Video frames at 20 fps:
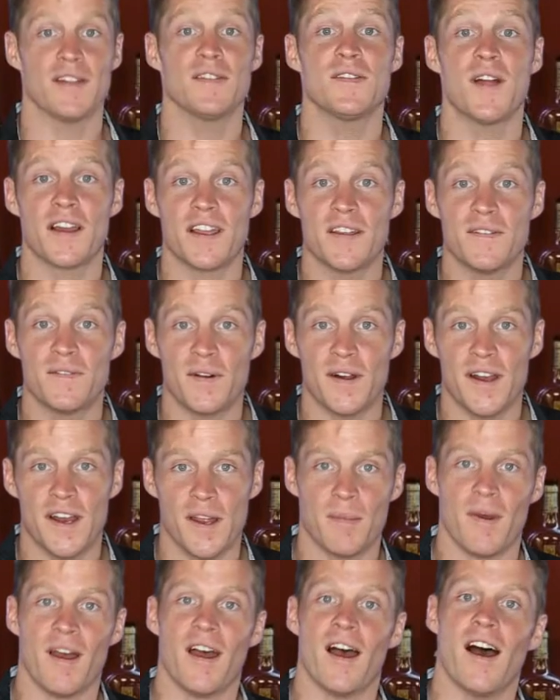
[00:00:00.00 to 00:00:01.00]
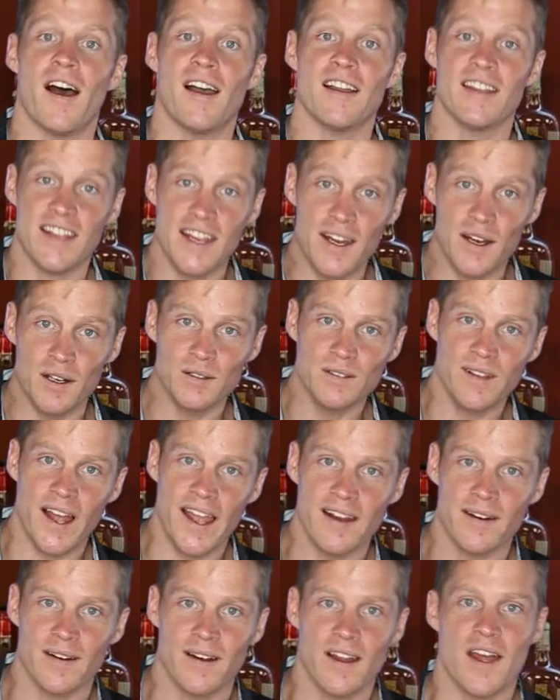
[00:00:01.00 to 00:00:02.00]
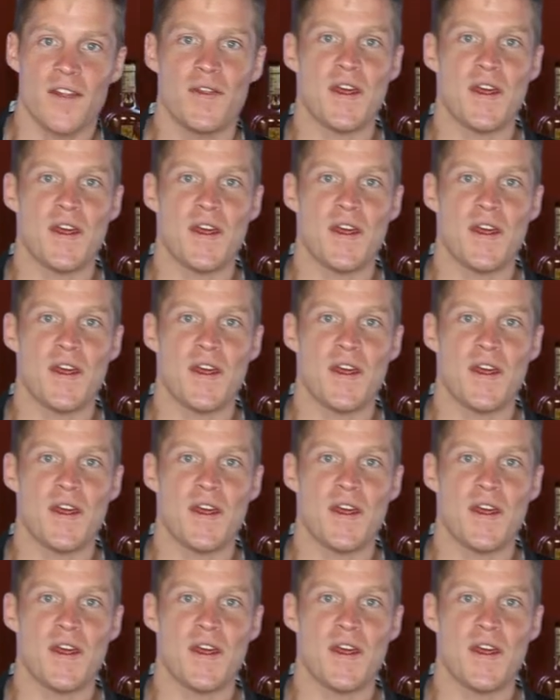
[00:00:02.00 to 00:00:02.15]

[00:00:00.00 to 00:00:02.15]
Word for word: and lucky for him, a year later,